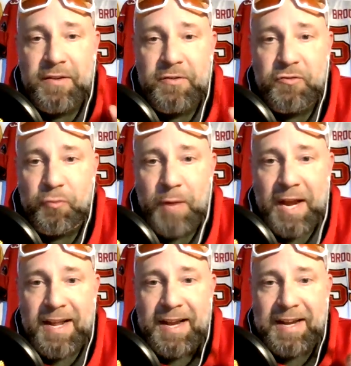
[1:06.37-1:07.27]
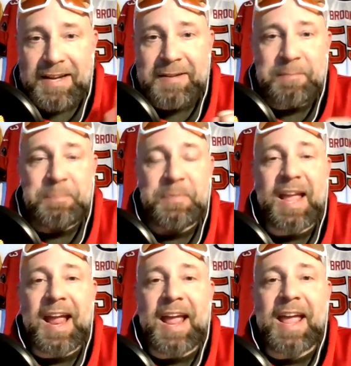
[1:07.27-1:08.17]
trading.
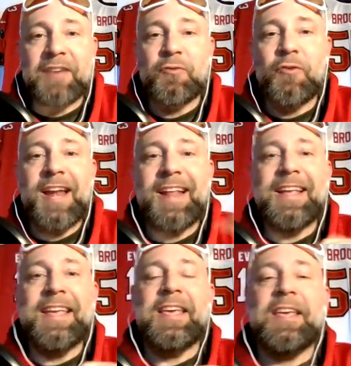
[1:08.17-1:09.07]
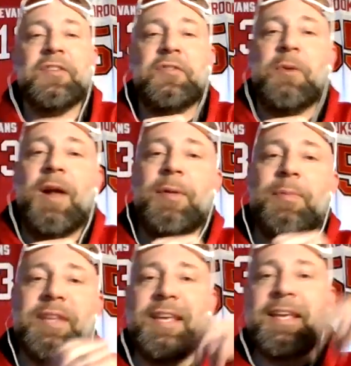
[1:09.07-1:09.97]
And trading is
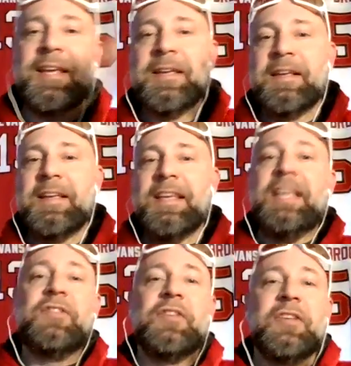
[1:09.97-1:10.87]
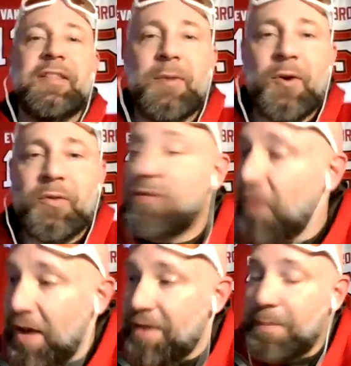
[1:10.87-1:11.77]
probably easily the most
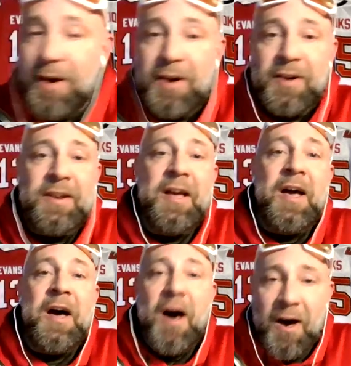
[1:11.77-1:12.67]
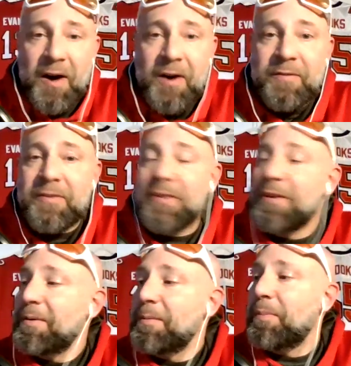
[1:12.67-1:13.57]
fun part of
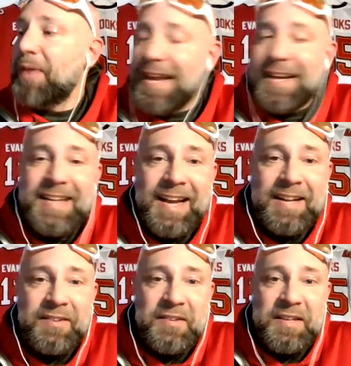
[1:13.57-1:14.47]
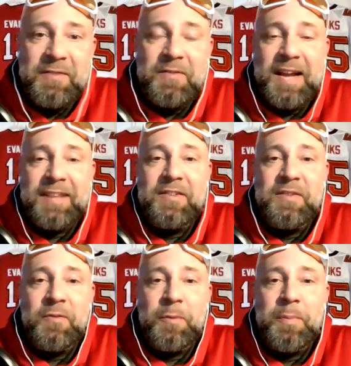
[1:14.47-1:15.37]
playing Dynasty Fantasy
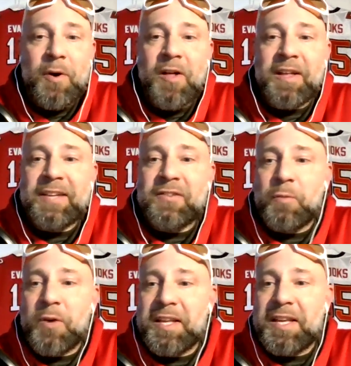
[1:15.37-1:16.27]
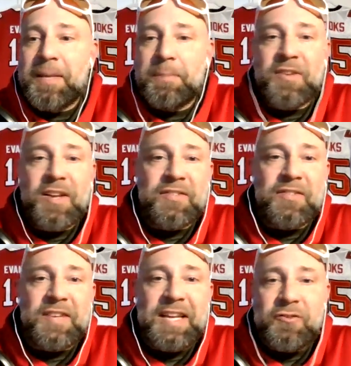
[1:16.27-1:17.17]
Football. It's what keeps
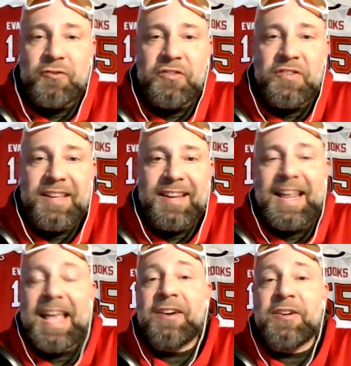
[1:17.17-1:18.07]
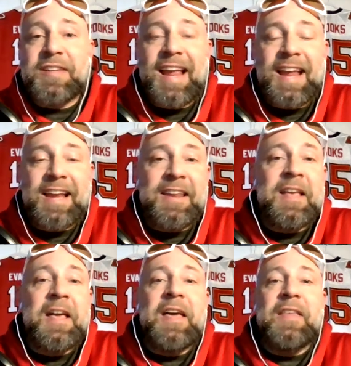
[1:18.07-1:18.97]
us interested and entertained
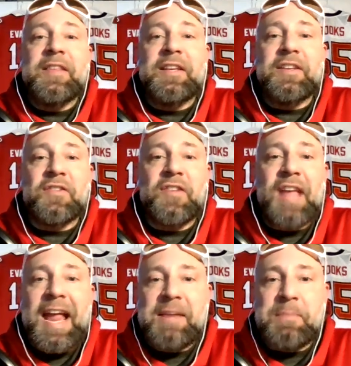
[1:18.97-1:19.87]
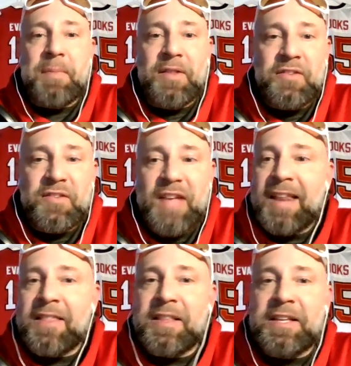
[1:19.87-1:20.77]
these 8 months
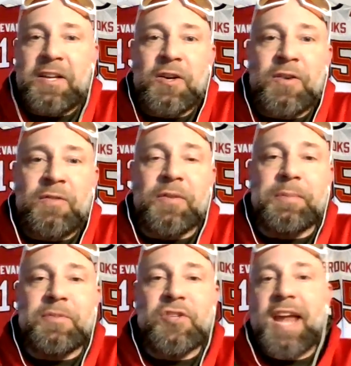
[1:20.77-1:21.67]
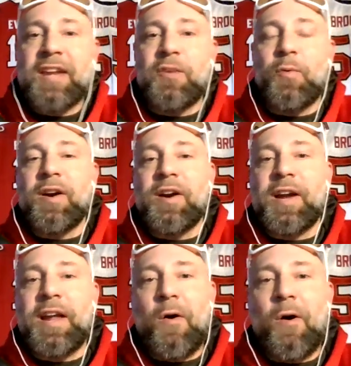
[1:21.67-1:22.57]
out of the year, from
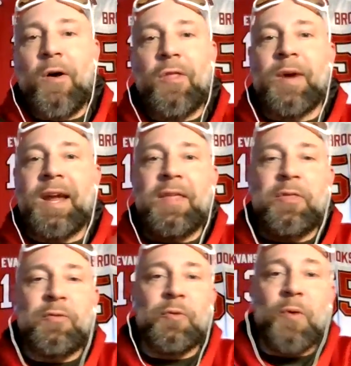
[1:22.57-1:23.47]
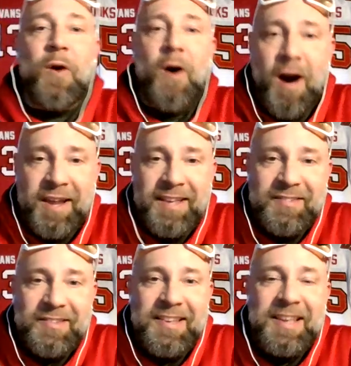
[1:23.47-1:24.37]
January all the way through
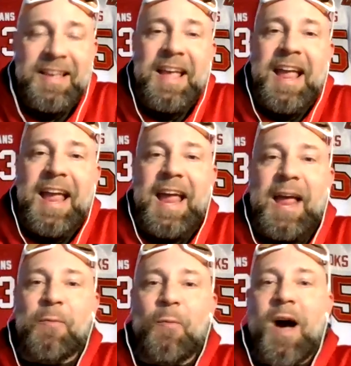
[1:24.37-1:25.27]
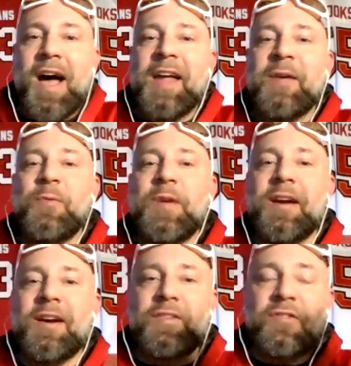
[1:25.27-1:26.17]
August, and why we
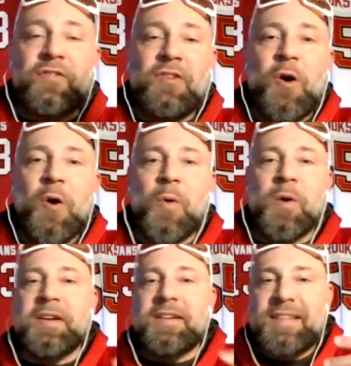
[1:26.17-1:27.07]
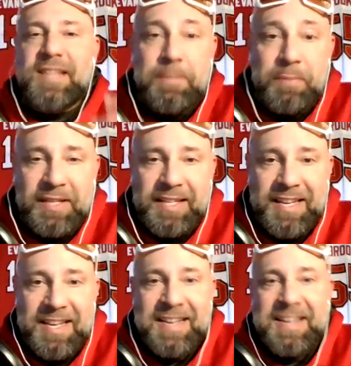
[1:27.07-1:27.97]
are so
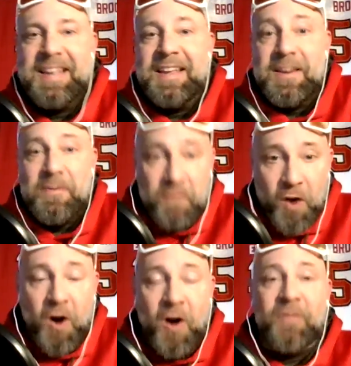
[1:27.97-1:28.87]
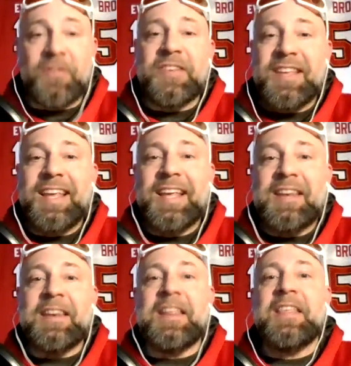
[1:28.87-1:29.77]
deeply involved
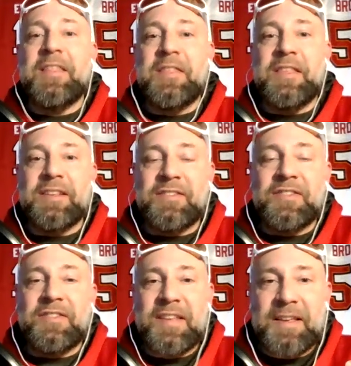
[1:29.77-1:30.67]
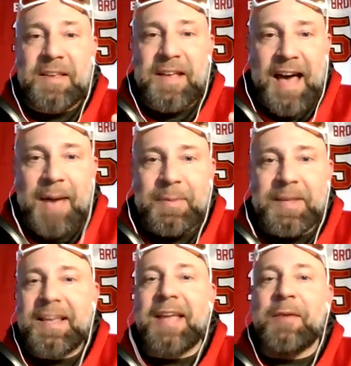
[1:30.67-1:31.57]
in this
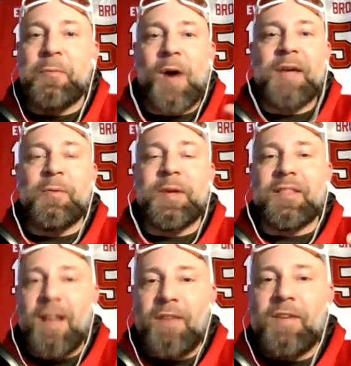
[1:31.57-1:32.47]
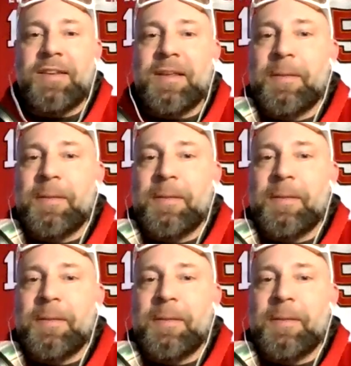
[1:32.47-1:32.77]
hobby and why we love it.